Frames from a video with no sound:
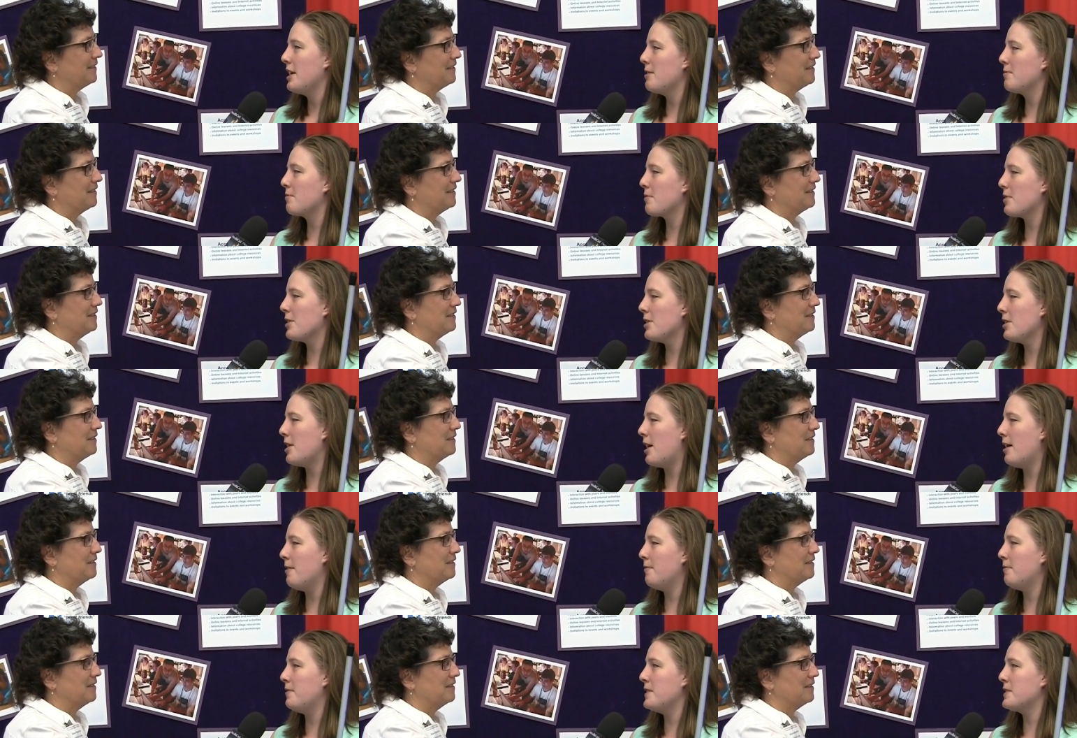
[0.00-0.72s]
Speaker 1: and we're an
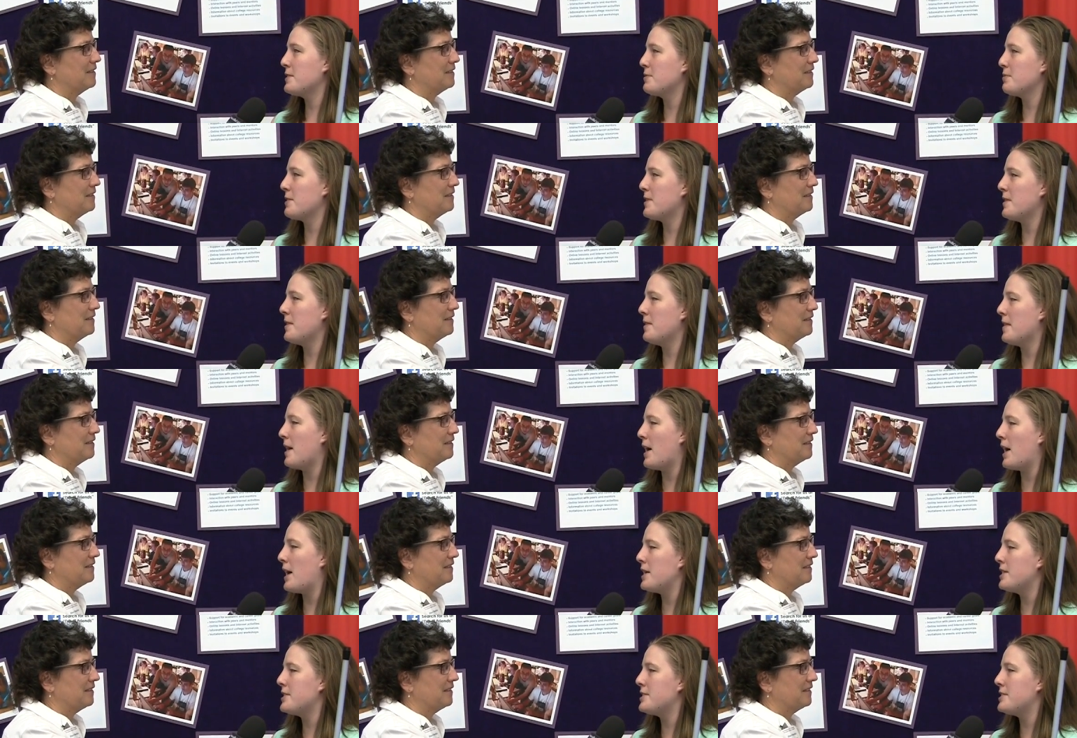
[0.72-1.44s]
office within the
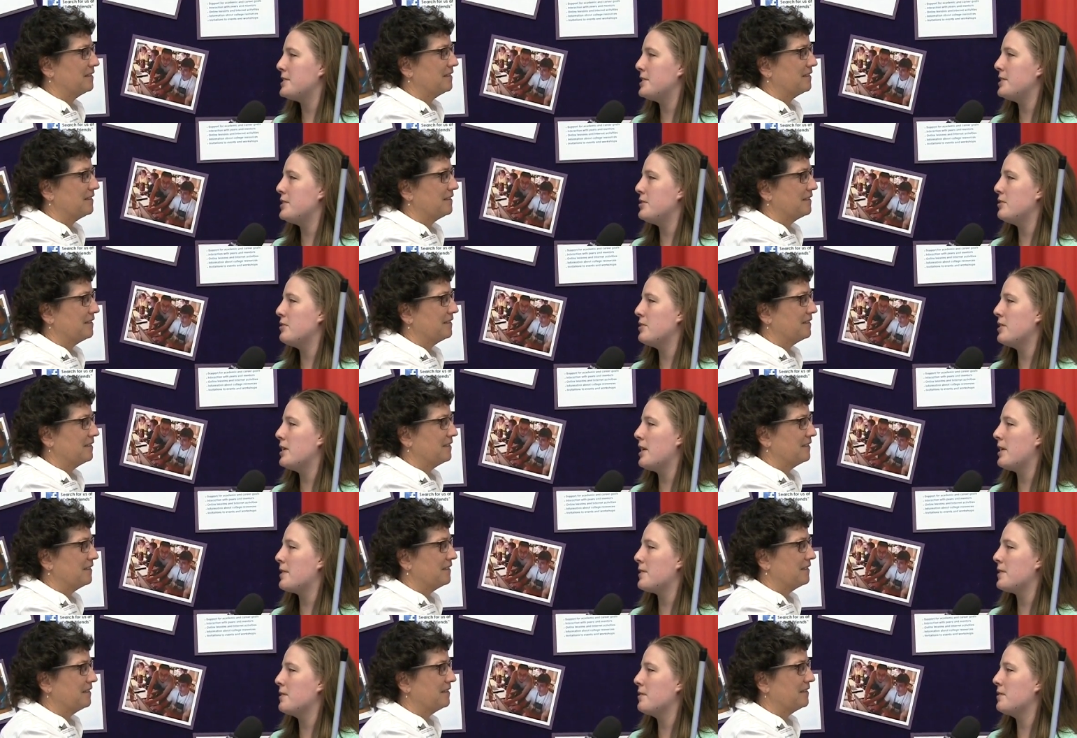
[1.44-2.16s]
IT
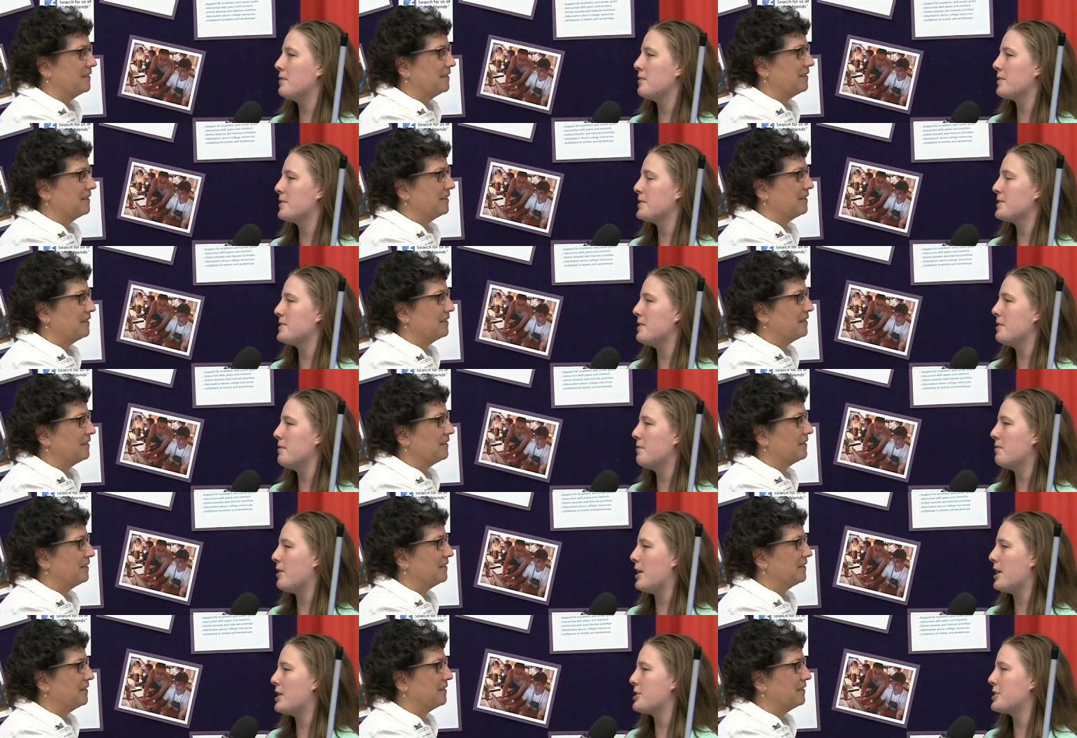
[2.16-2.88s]
unit at the University
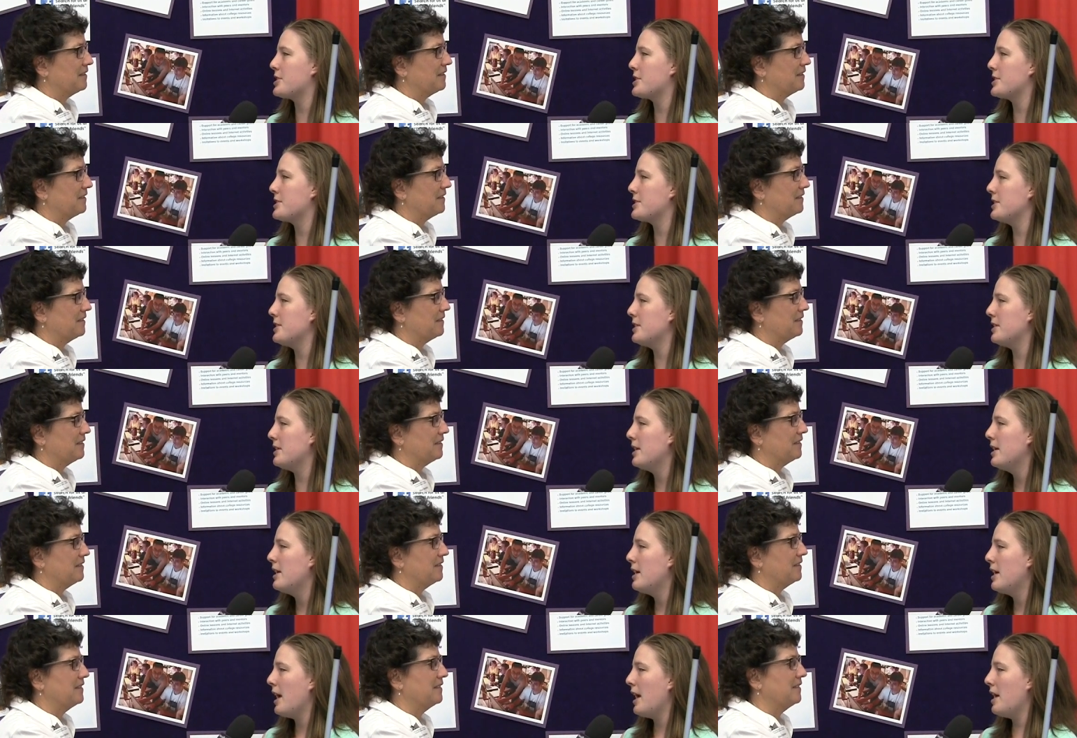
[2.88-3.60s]
of Washington,
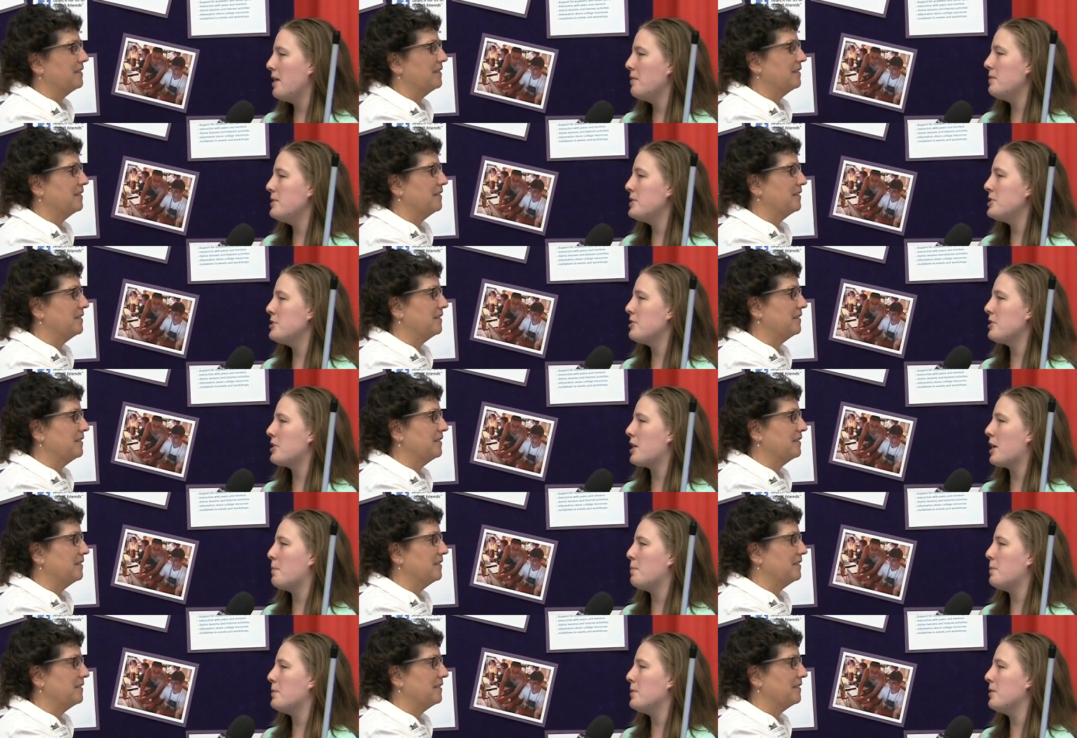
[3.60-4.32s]
and we do a
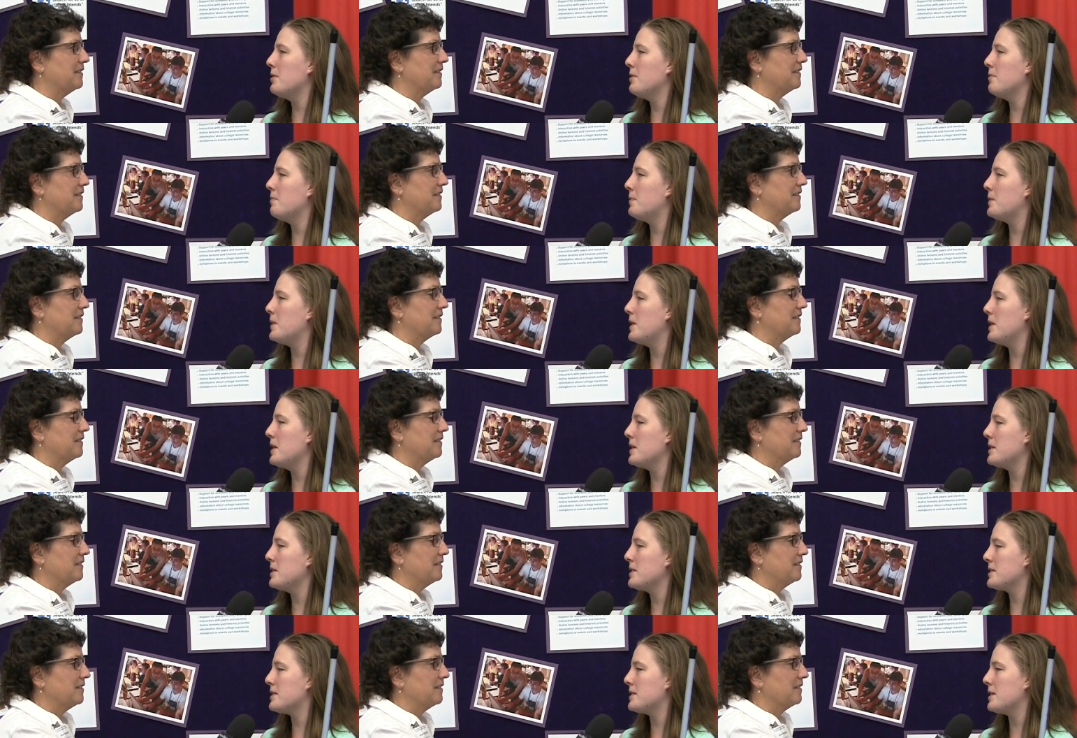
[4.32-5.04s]
couple of
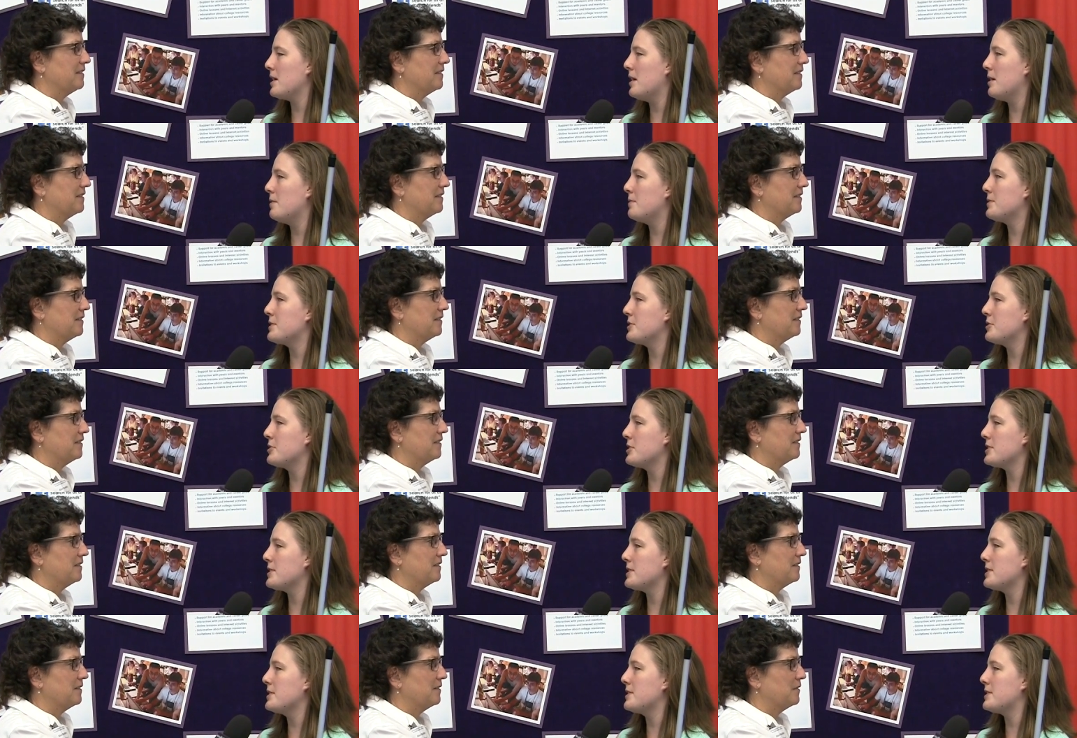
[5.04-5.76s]
things. Um, so
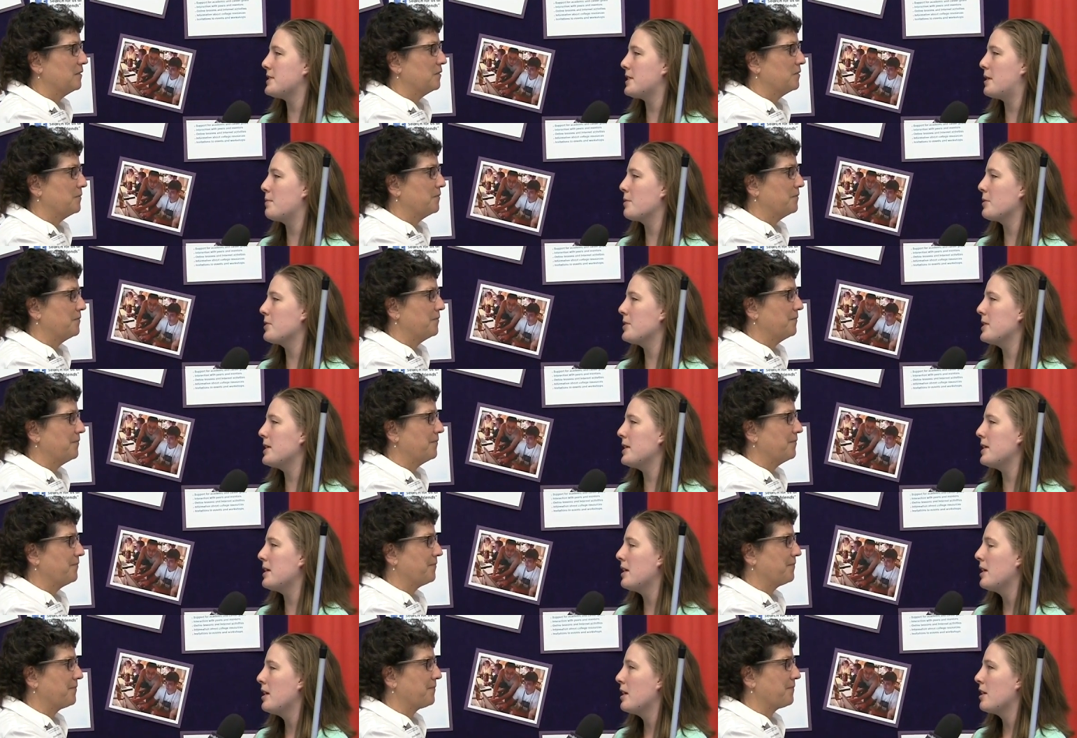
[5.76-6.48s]
just in
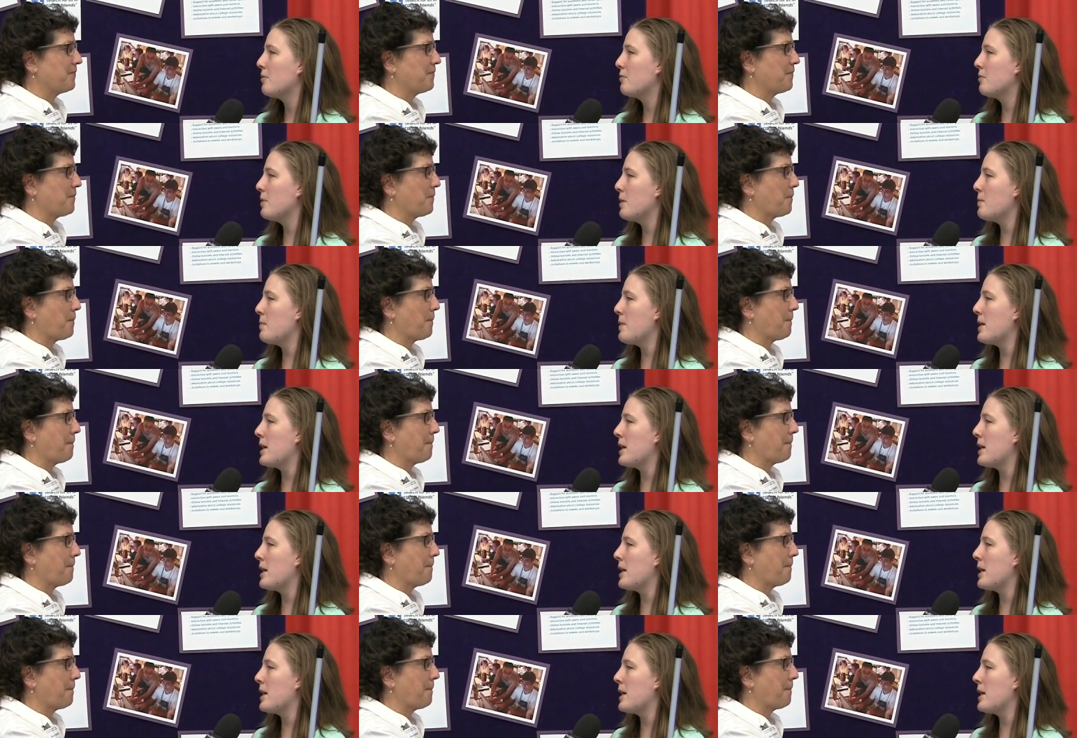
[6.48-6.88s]
summary, we